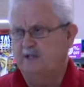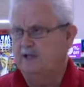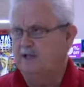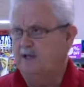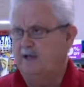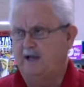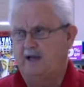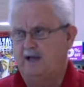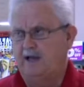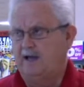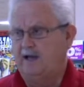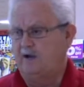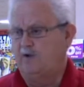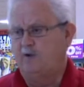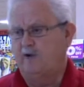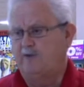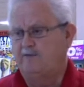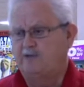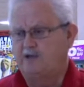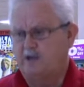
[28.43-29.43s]
I, I
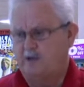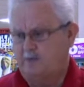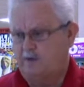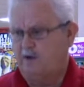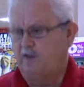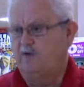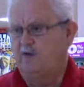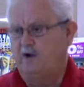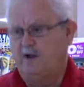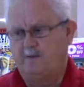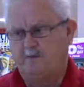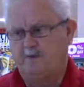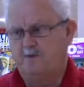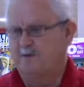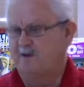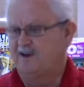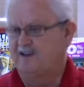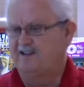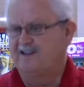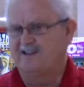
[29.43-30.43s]
don't have a job either. I'm going
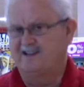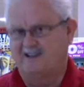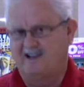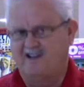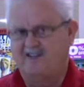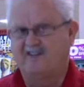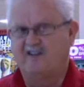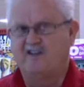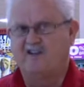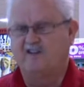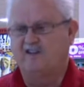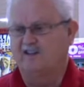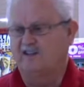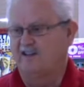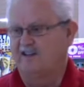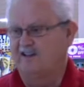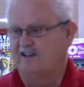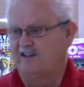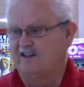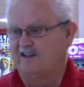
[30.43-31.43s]
to be looking like they're
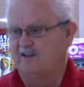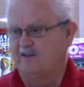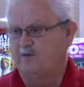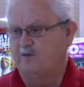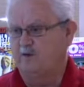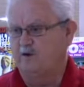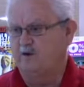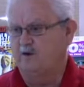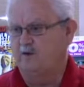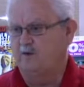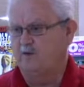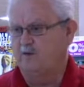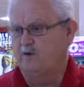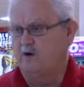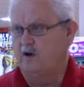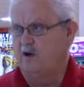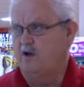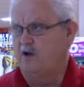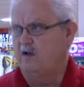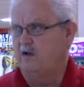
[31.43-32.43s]
looking. Uh, we're,
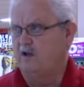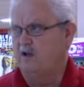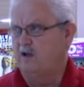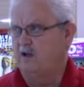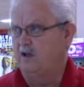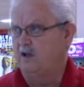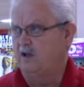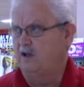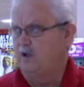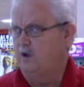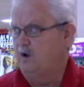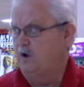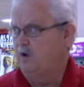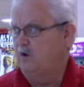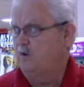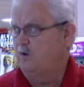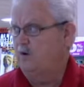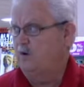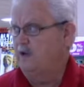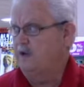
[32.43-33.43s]
we're all, uh,
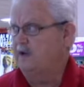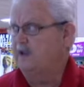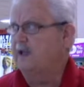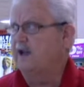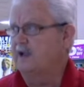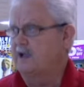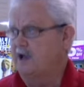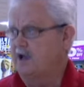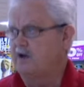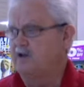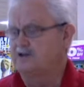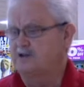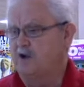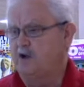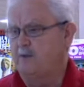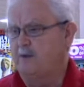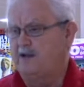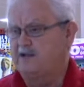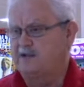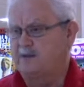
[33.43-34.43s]
it kind of caught us
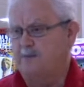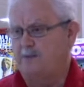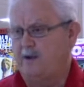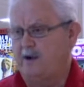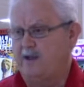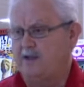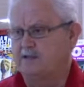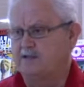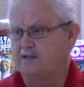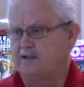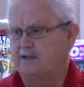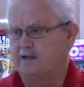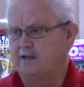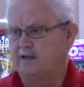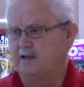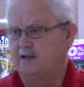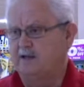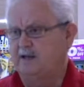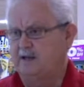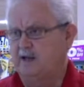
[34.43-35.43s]
all by surprise that
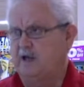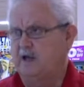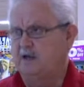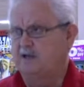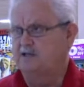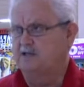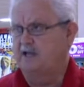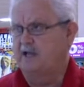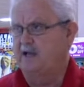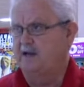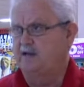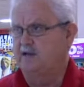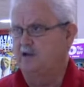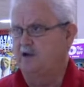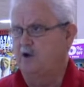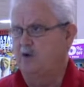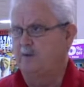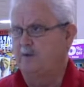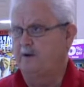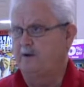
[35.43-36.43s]
they did not decide
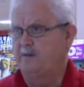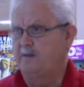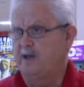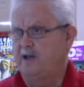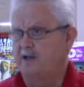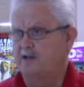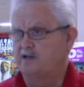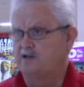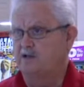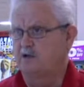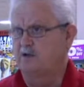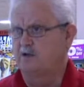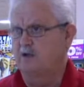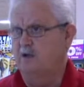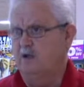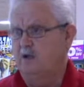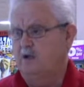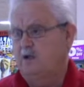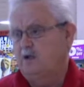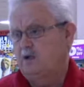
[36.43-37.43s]
to open it back. So,
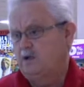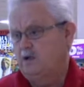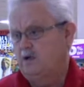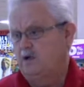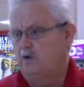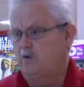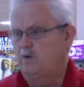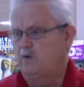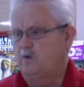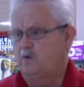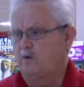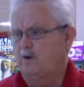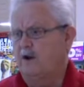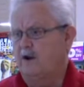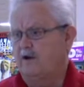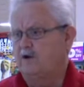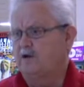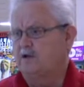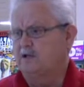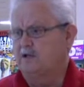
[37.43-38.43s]
you know, we're, we're
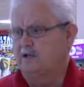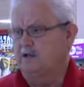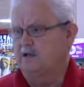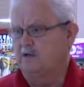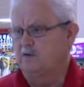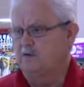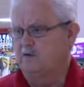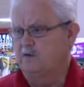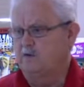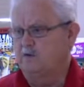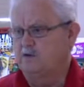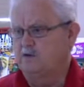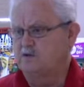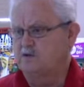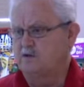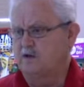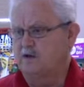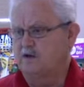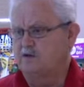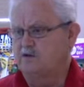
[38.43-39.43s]
out looking. We're, we're
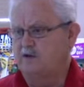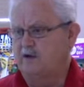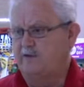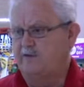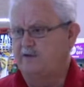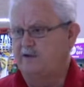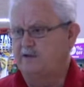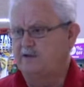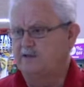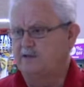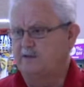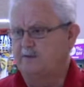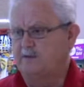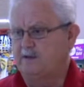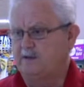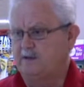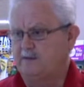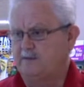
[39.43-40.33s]
just going to try to find something.